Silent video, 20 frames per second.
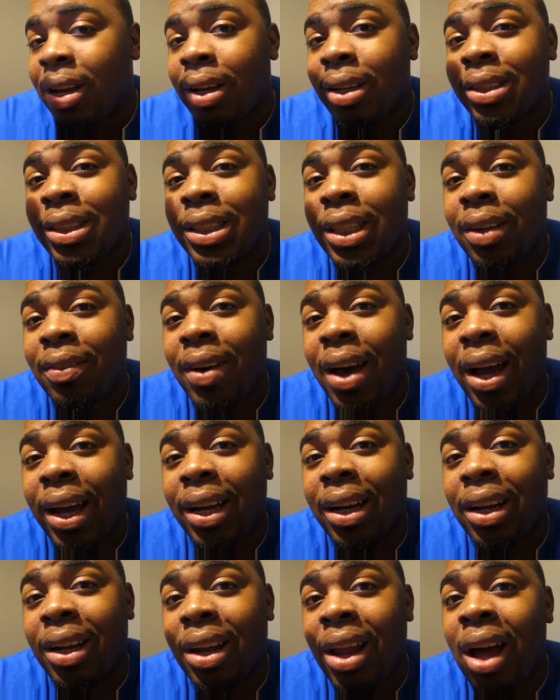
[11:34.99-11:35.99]
See if I
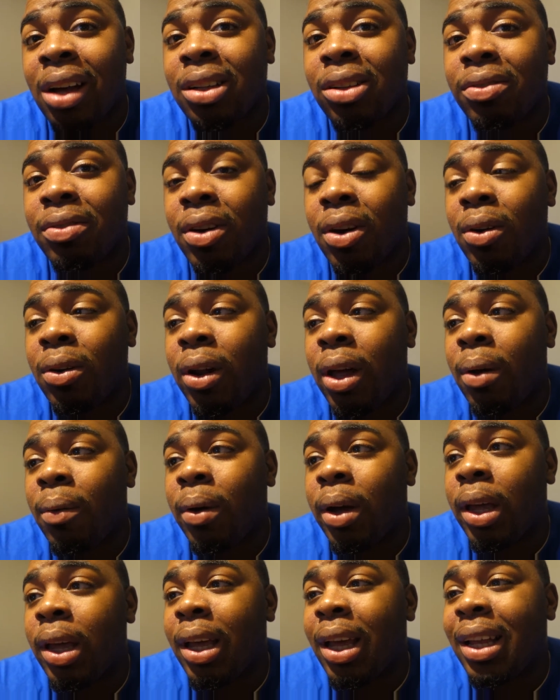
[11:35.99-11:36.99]
can unlock the phone that
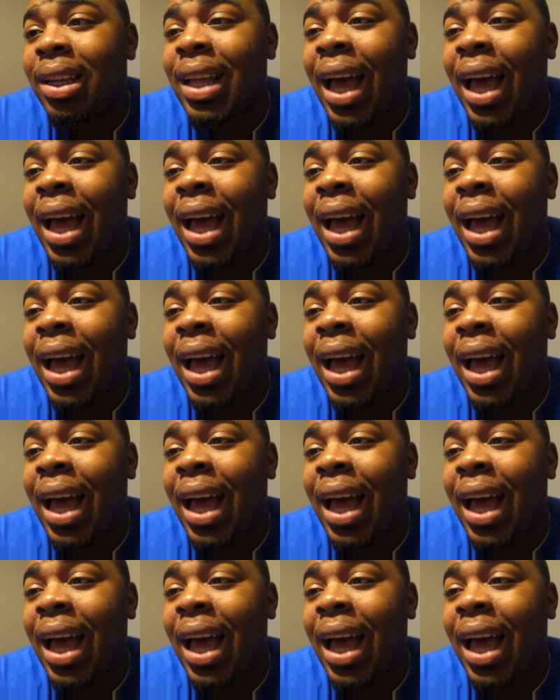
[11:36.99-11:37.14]
way.